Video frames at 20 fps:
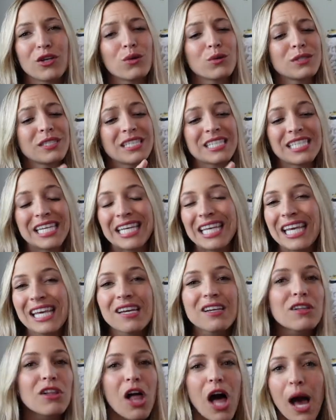No sticky
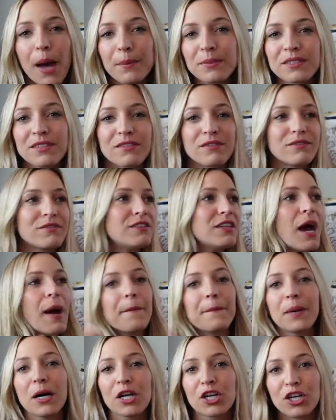globs of
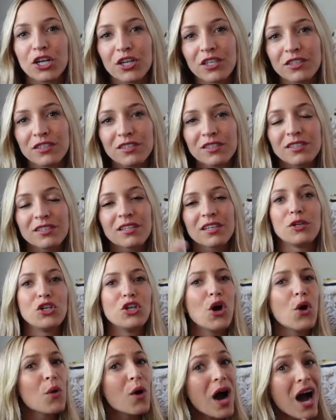nut butters,
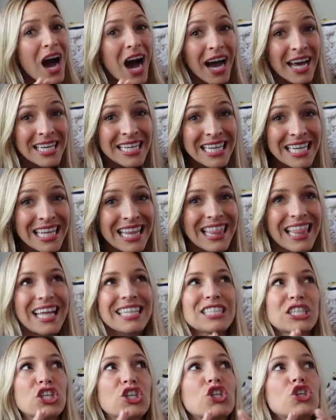no honey.
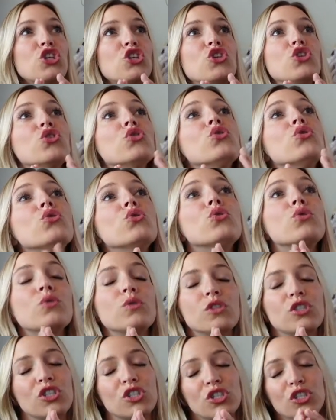That's
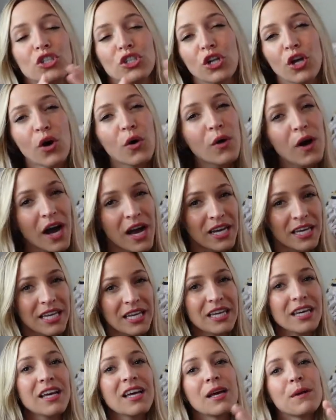huge. No
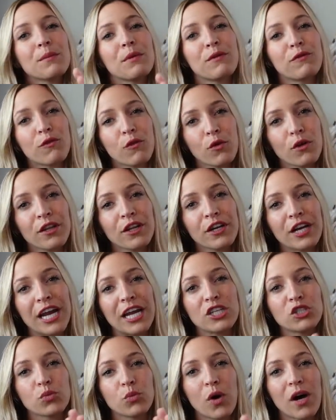honey before their
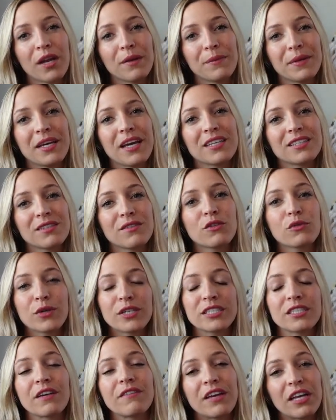age one because of the
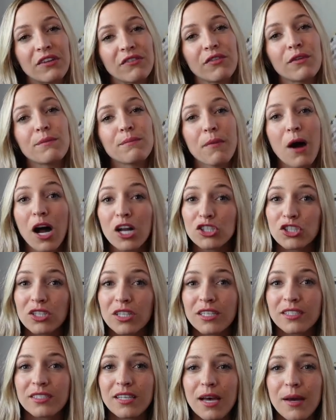risk of infant
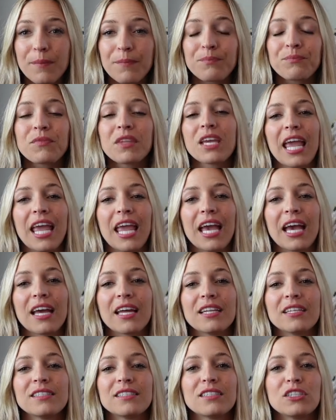botulism
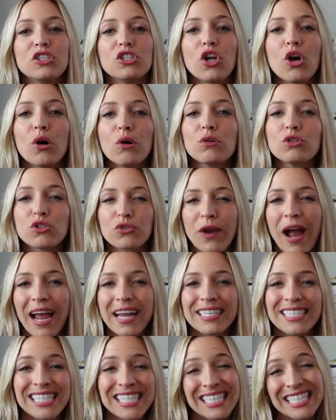and no
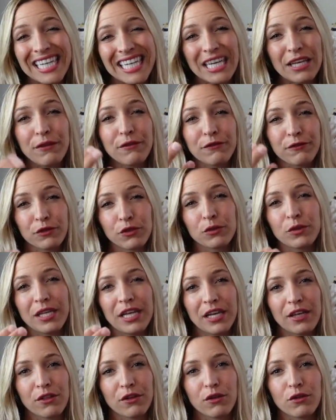dried sticky fruit
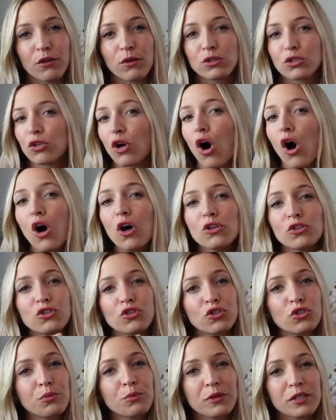either. Those are all
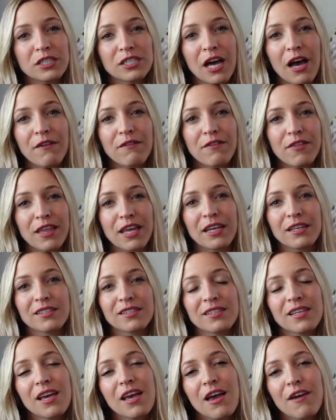super tough
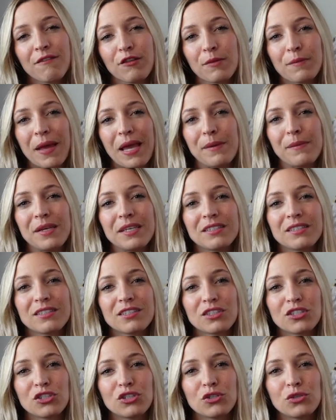things for
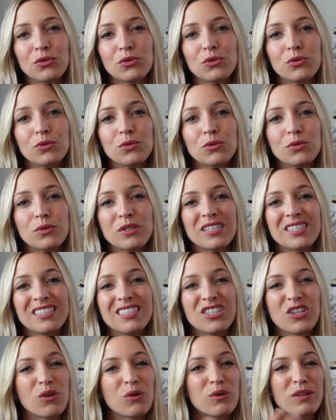babies to,
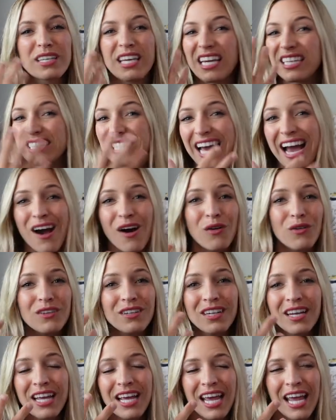you know, get
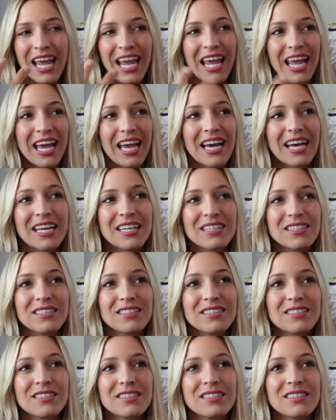down
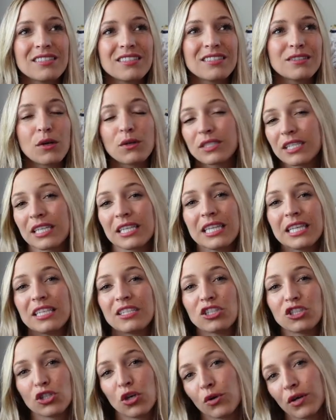and those can
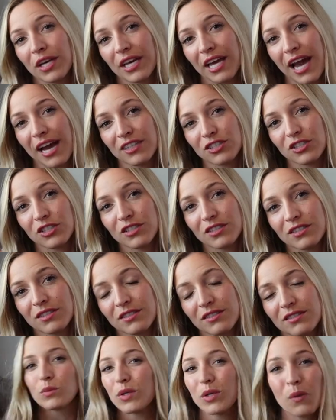lead to choking
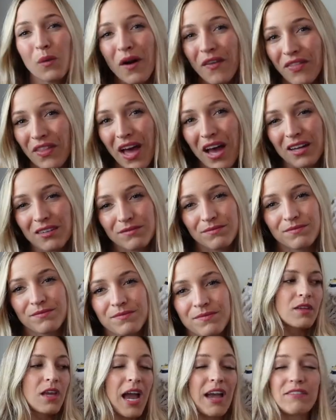hazards. We don't want that.
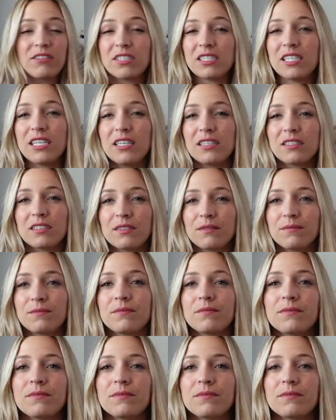I have to sneeze.